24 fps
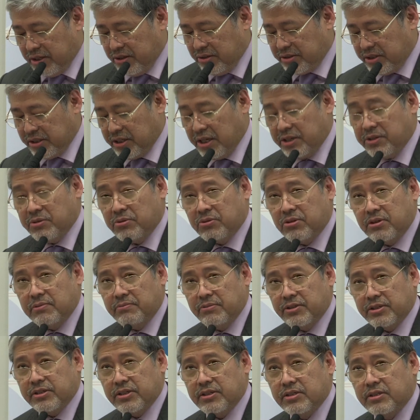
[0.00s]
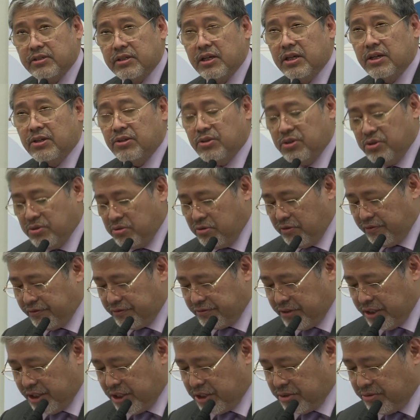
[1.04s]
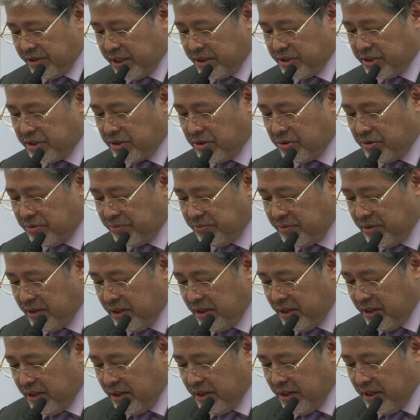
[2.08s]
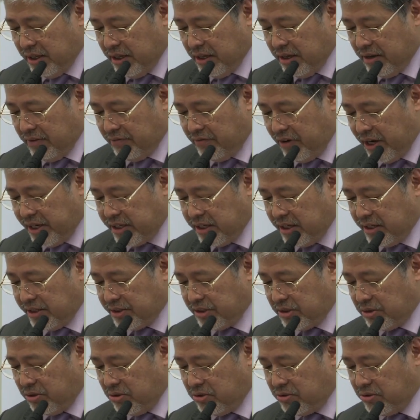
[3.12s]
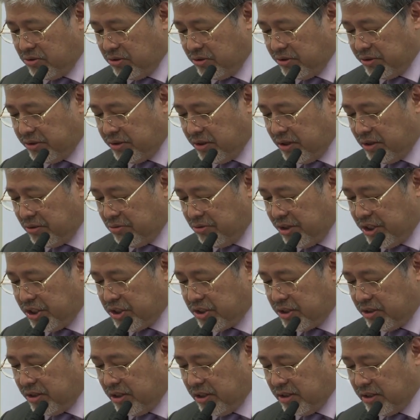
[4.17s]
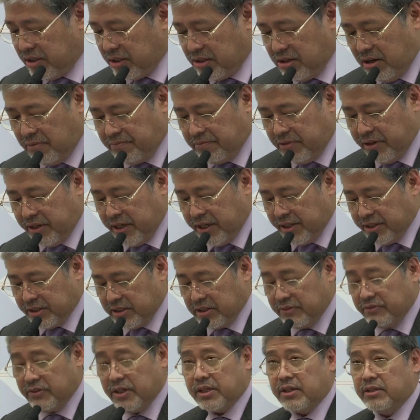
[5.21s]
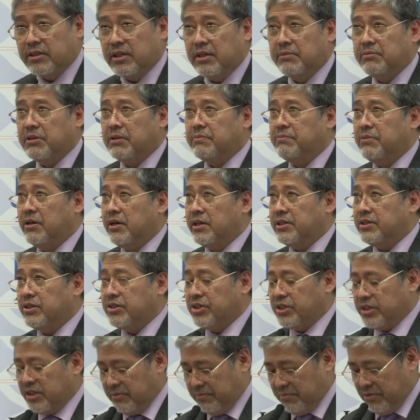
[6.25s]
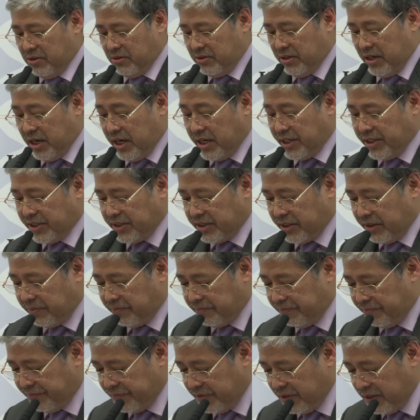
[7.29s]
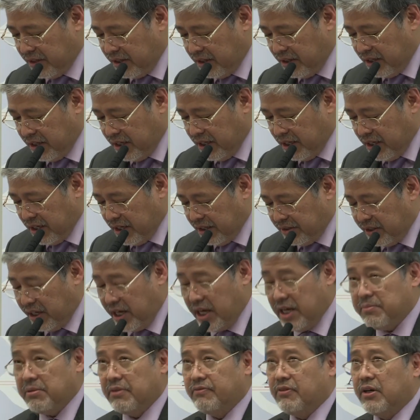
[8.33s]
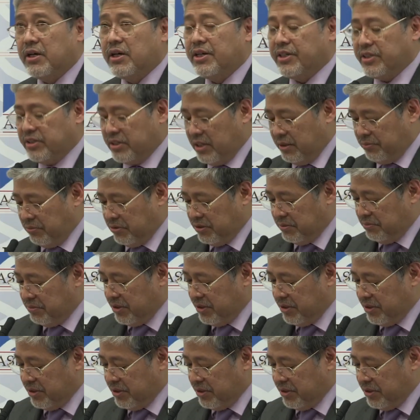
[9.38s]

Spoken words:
on an enormous new free trade zone via a so-called Regional Comprehensive Economic Partnership, or RCEP. The aim of RCEP would